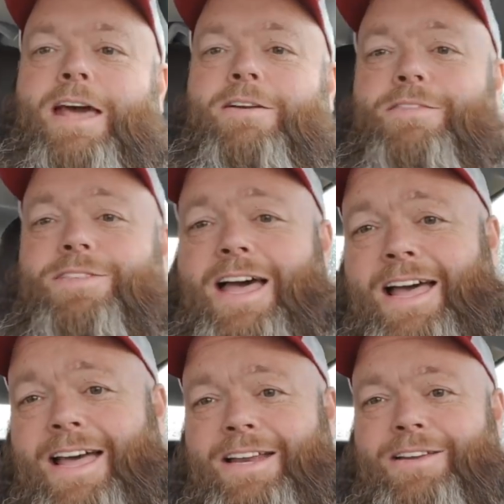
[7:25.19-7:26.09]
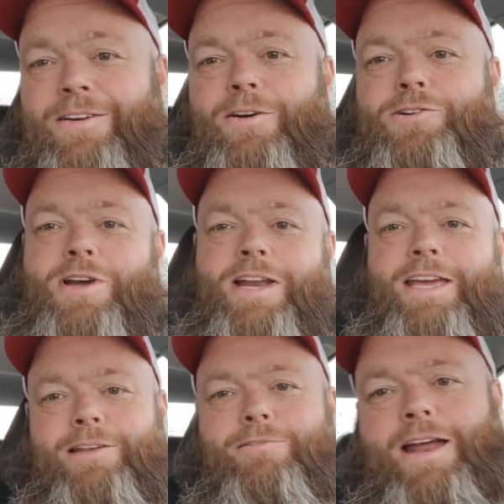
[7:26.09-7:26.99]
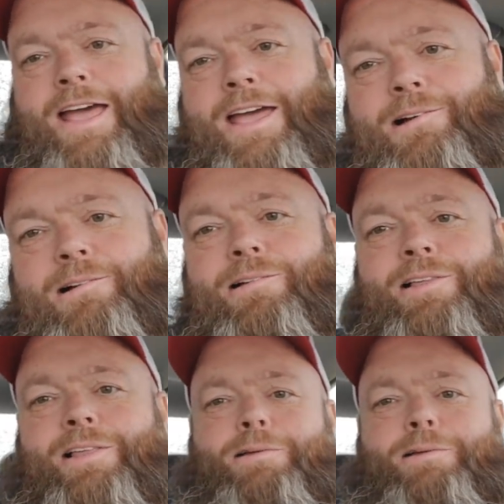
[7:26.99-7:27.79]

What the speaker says: don't have to hide or try to get the right angle,